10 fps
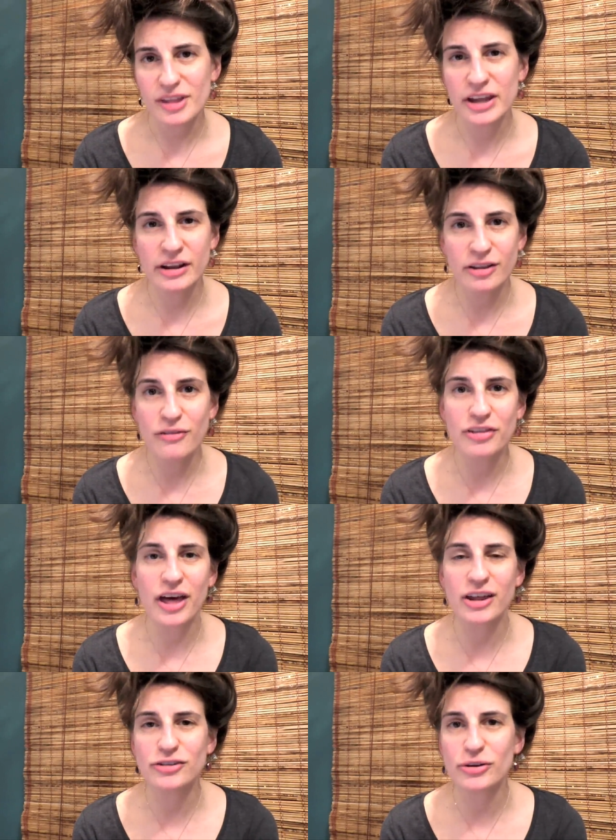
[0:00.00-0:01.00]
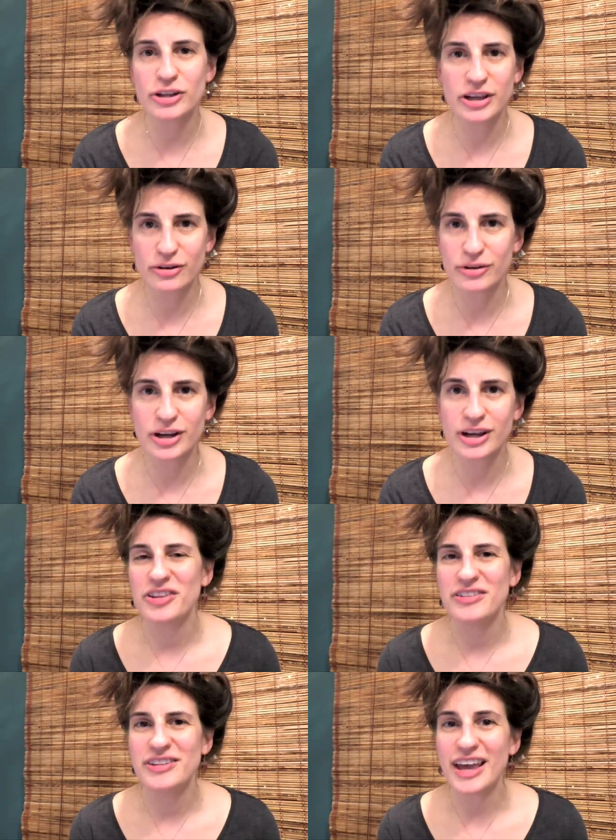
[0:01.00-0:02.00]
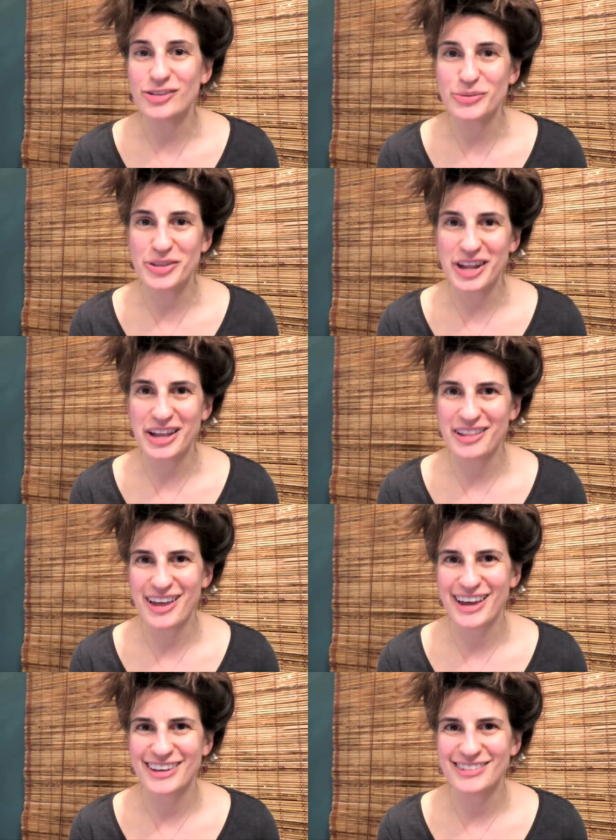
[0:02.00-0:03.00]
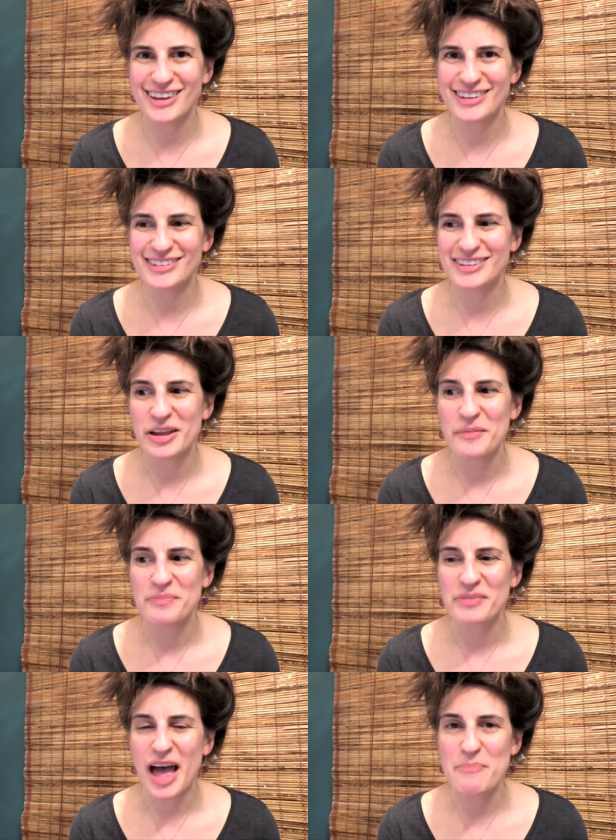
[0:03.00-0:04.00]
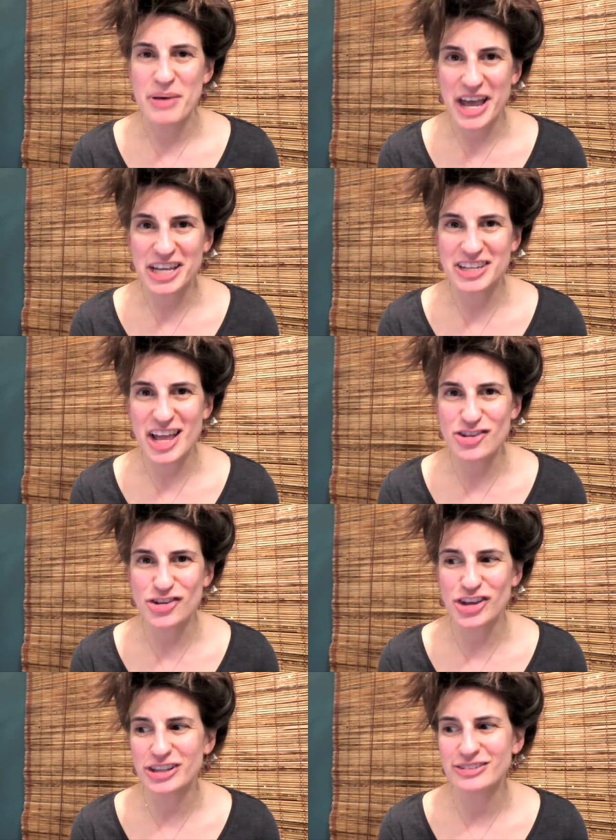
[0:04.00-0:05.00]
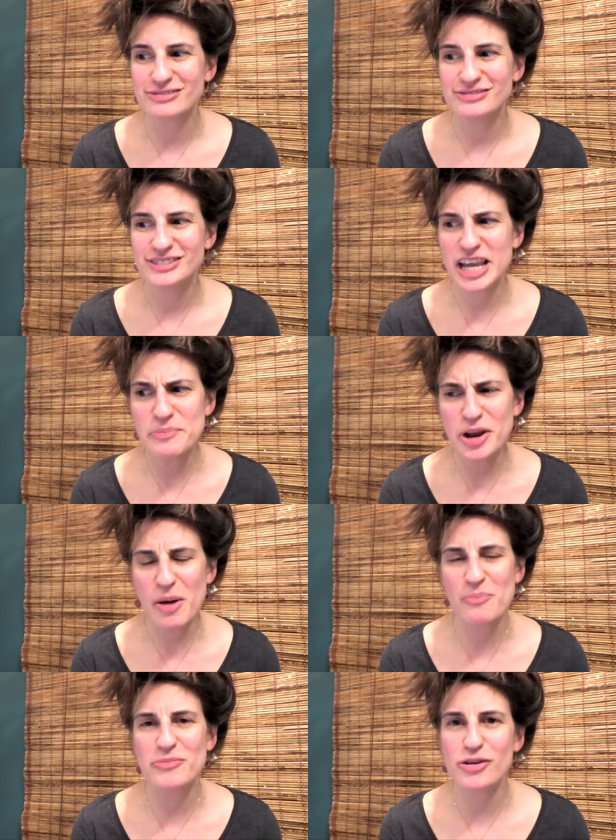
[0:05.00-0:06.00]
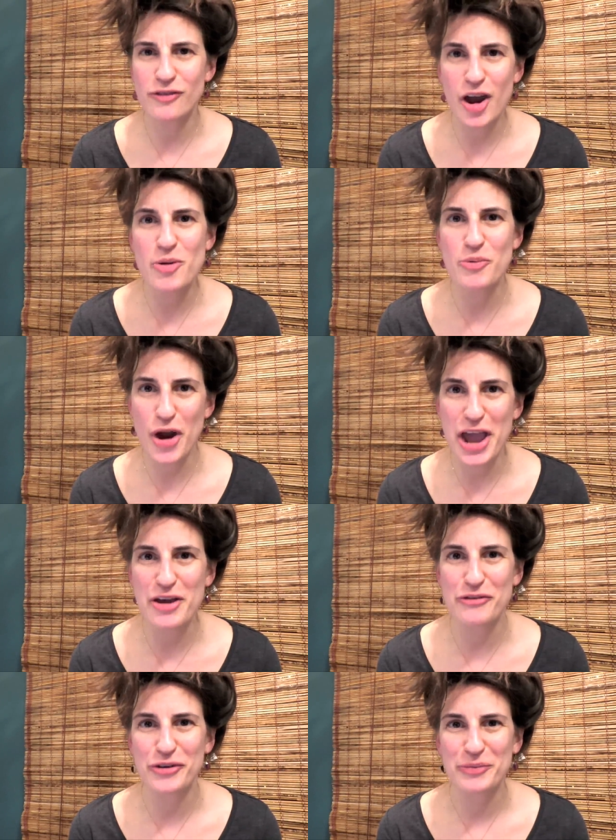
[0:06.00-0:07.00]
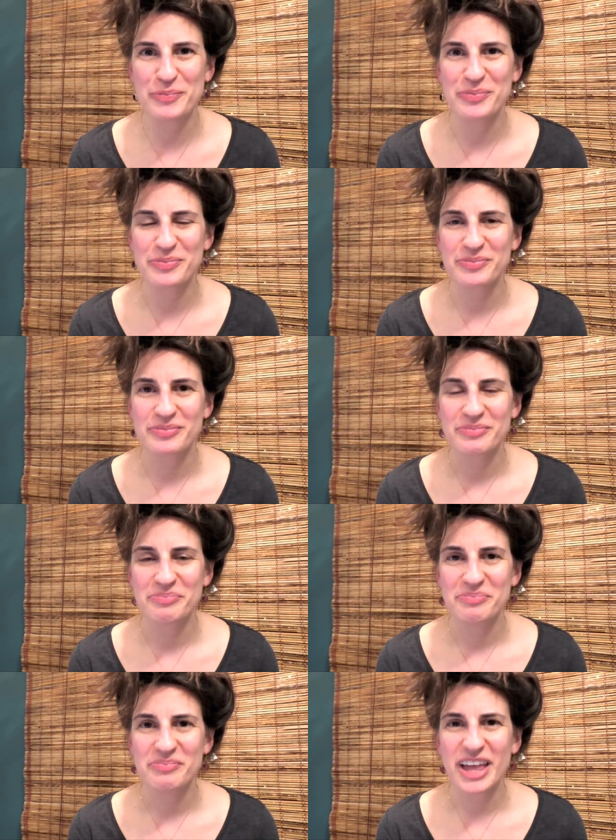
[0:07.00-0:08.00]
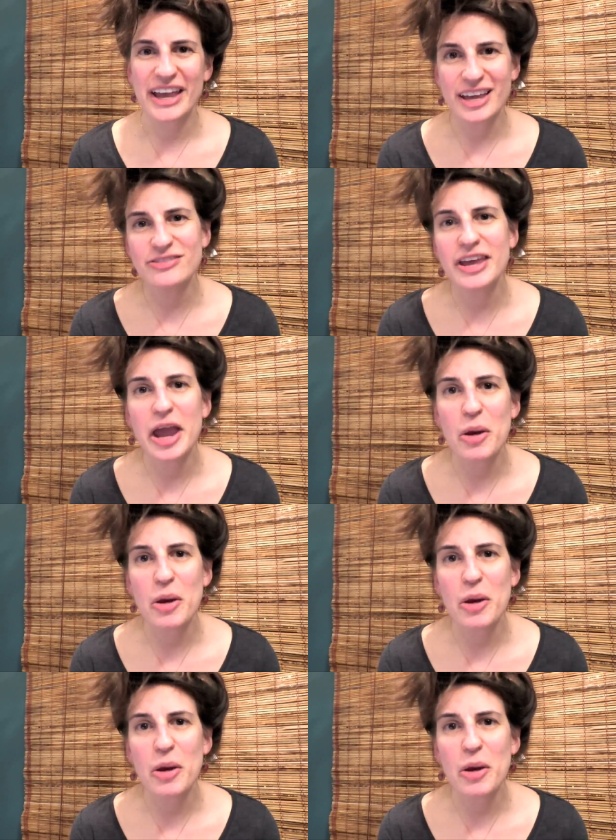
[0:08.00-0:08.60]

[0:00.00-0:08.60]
And I love that. I totally agree. The next one that I like says, I'm paying attention keep it up. You're very brave. I guess I